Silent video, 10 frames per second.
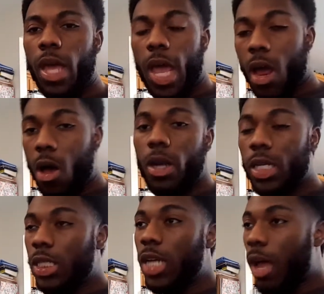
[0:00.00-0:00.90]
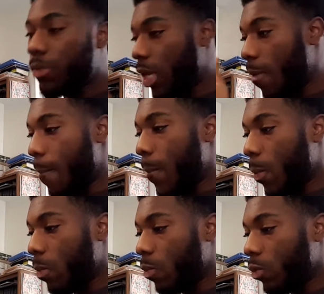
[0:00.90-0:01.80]
had all these shops, and
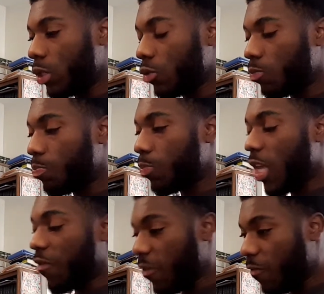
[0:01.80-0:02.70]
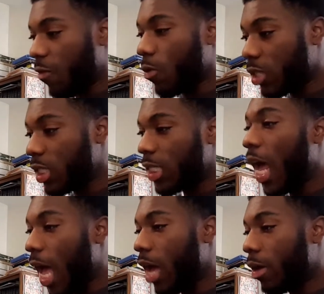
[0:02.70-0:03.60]
was giving folks
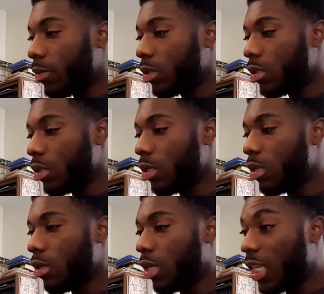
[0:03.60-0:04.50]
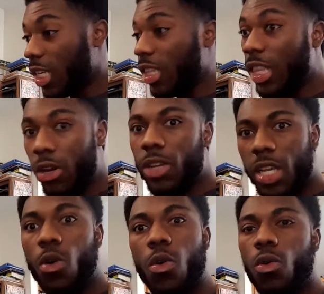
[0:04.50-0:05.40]
jobs.
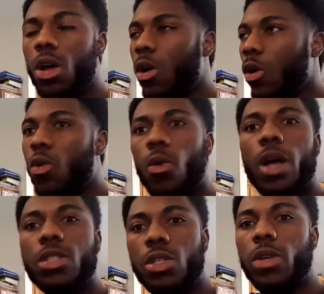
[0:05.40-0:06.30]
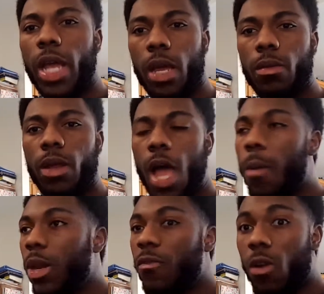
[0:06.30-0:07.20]
Who else do that?
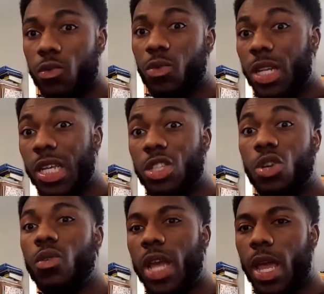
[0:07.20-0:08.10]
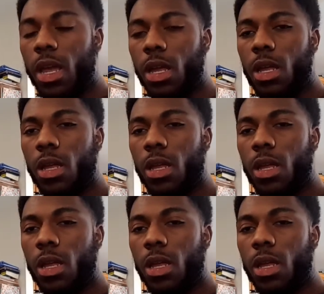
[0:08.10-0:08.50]
How many folks really do that?